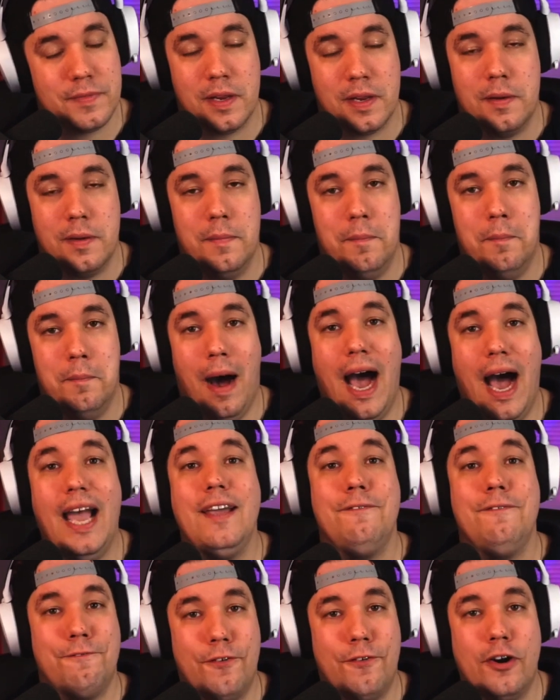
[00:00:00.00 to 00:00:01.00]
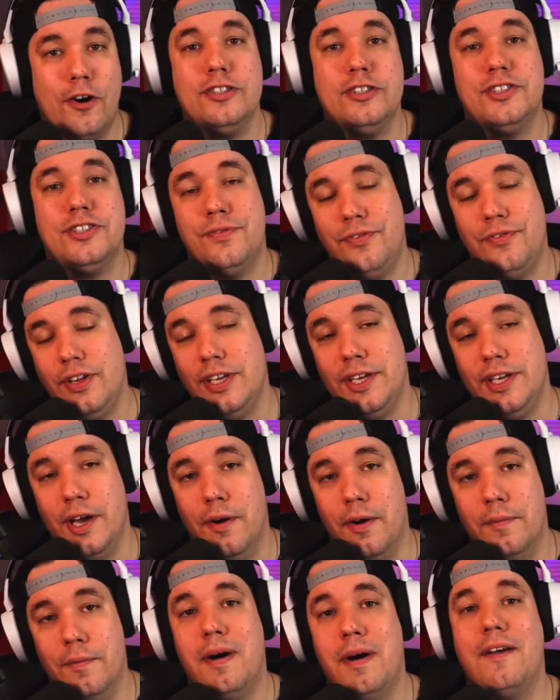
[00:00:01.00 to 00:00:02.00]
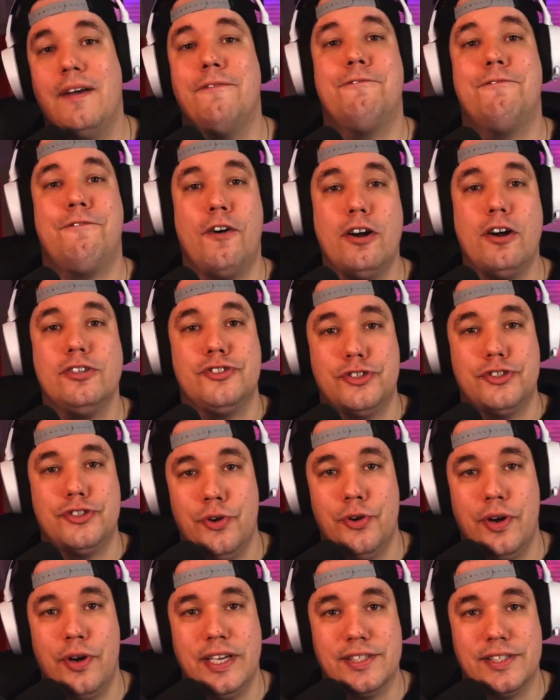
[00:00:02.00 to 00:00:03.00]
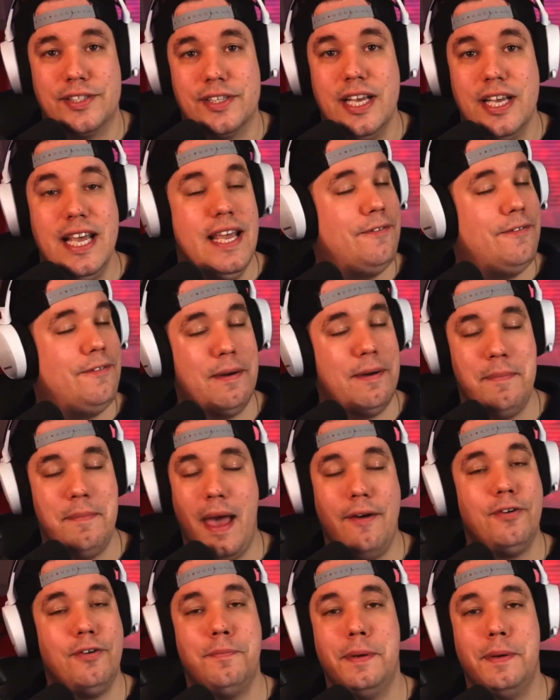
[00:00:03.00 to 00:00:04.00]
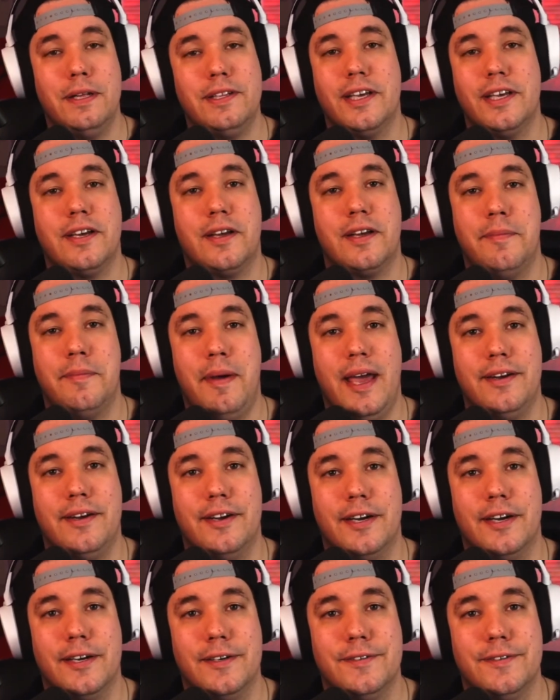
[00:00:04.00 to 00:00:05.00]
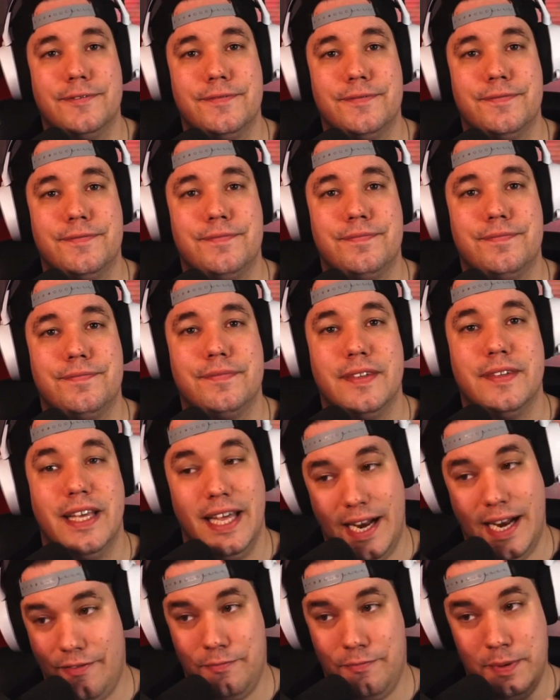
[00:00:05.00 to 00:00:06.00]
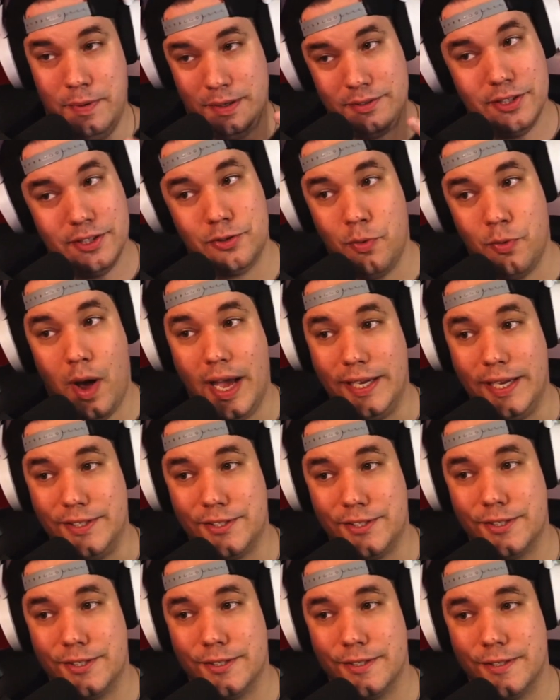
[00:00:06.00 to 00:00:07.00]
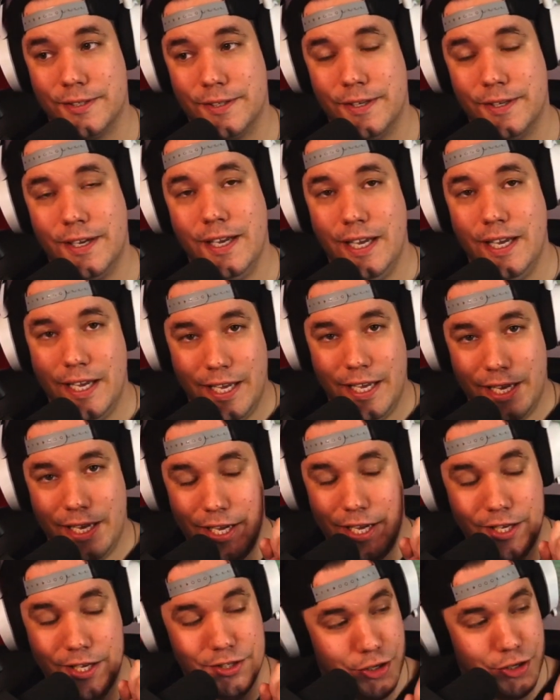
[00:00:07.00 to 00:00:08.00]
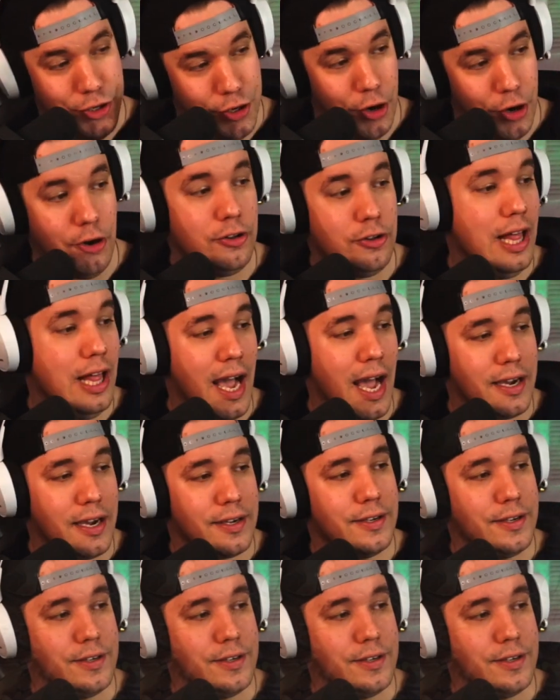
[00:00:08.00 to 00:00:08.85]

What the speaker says: my first video, my first choice, if I'm ever building a commander, I've built it twice, is Yurlok